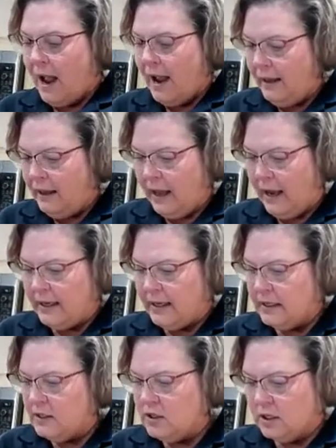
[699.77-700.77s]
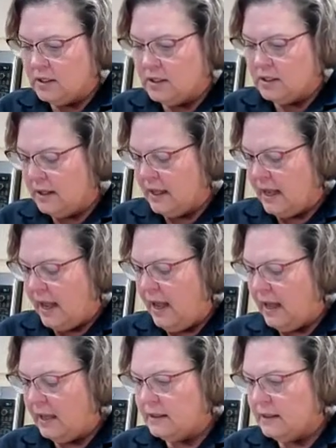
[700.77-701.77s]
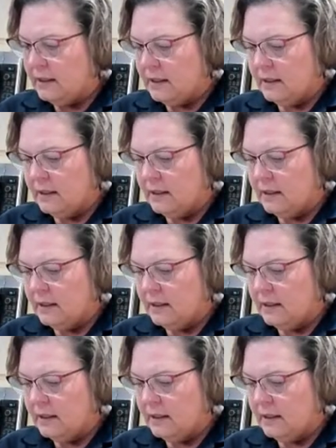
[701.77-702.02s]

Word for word: I like it just like that.